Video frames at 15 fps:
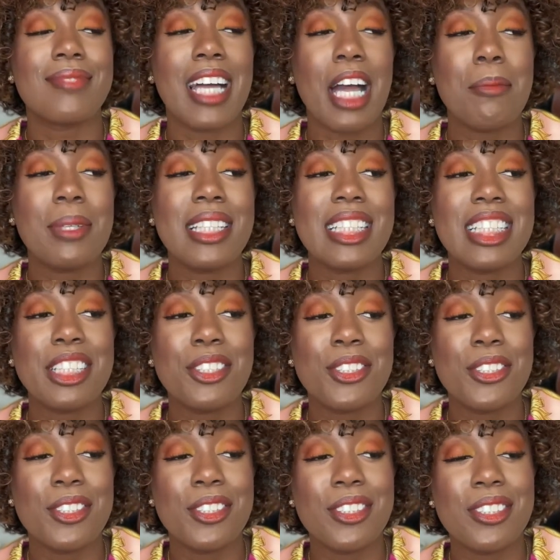I'm a
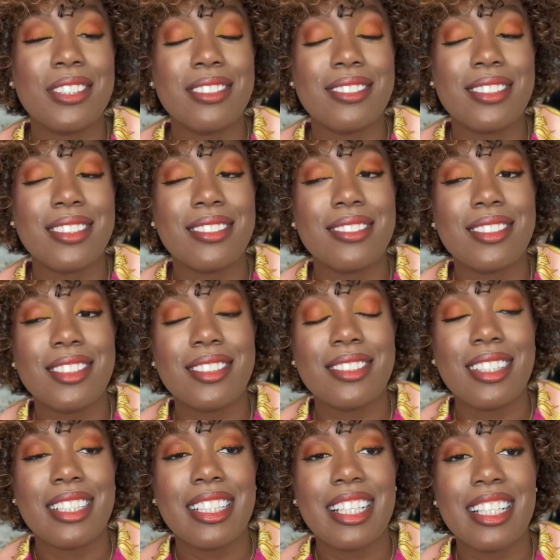little,
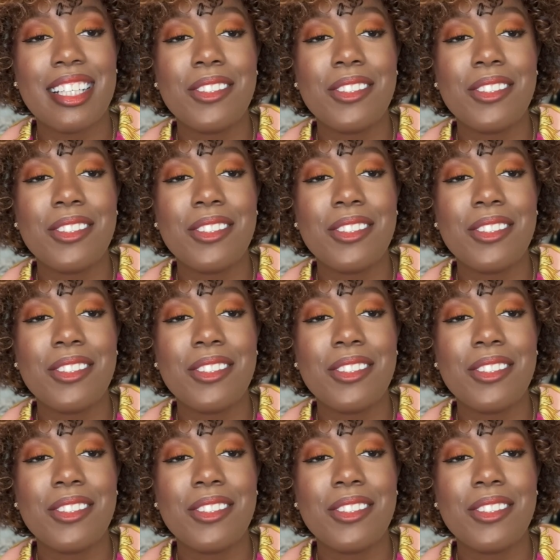I